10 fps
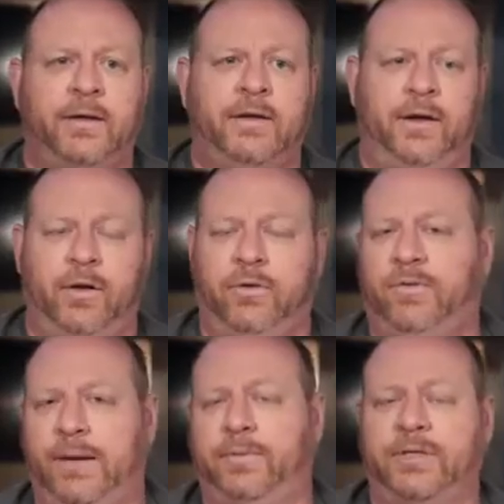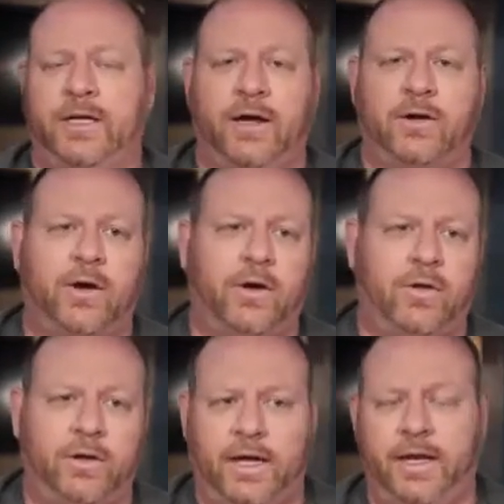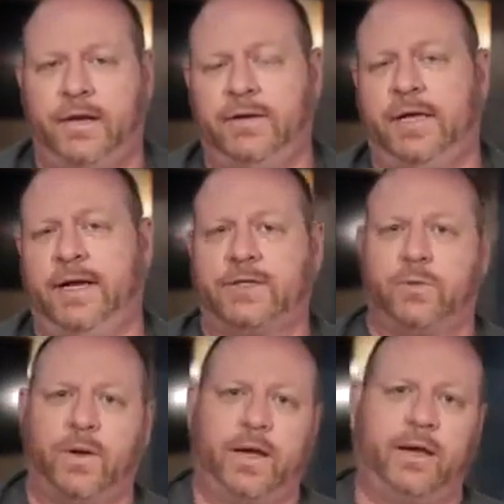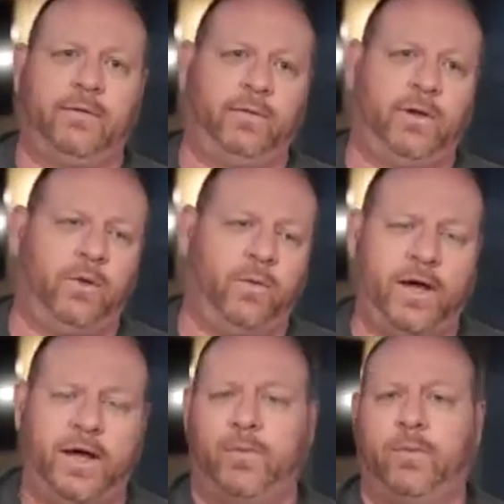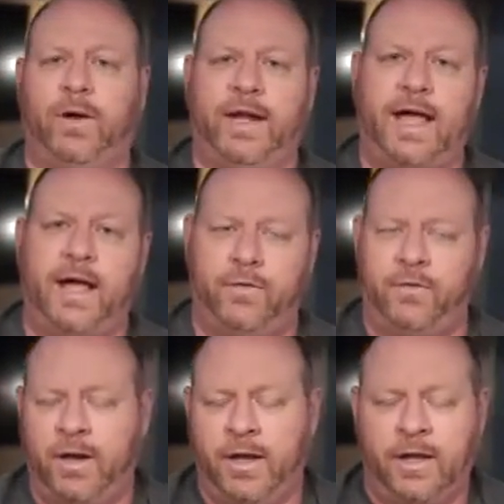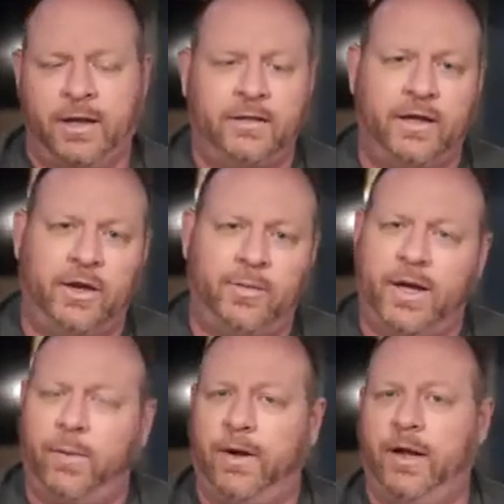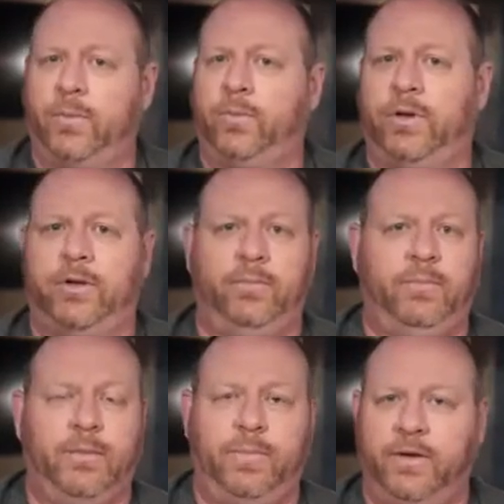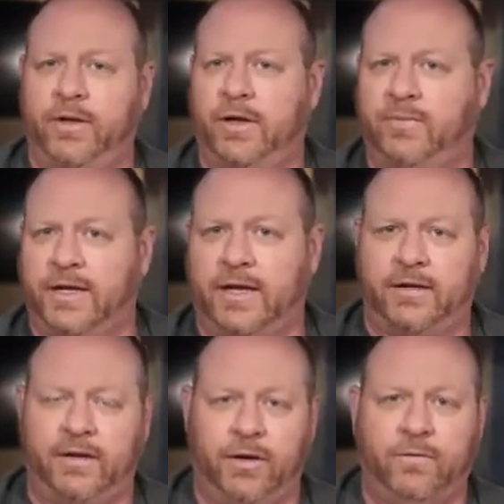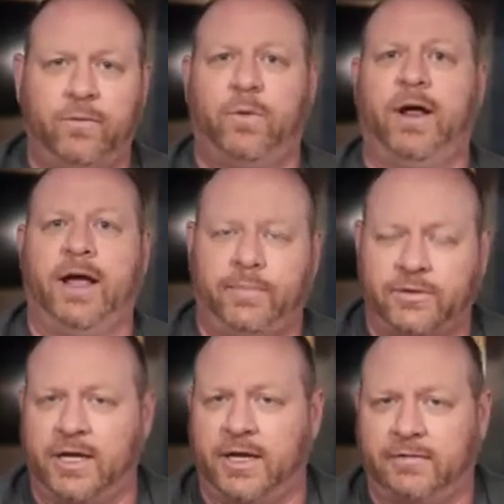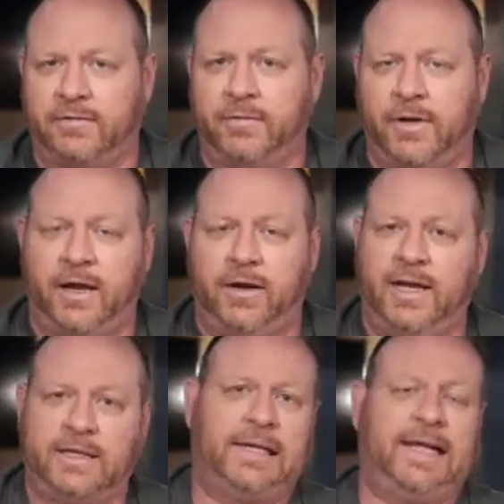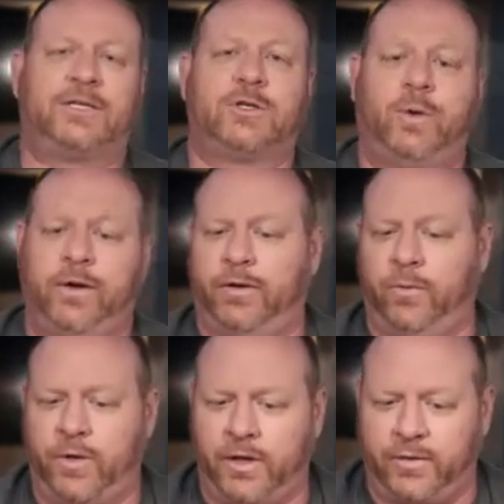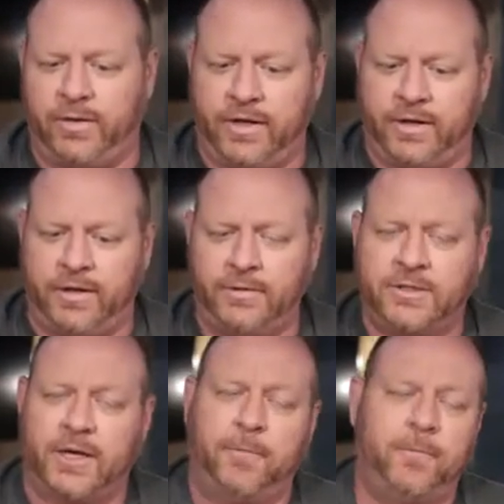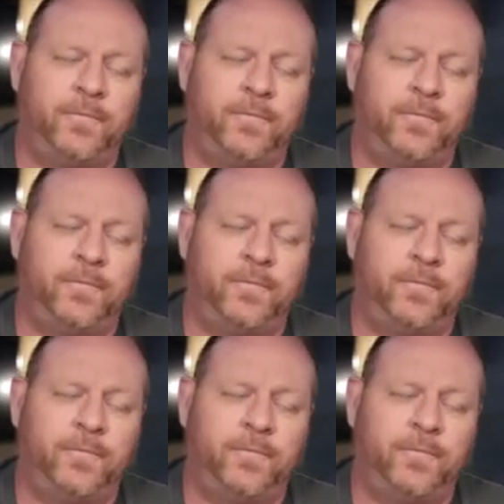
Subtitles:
5% alcohol and it's swinging, way up or way down, then you might wind up with a beer that comes out at, 4.5% and is a lot sweeter than what you intended. So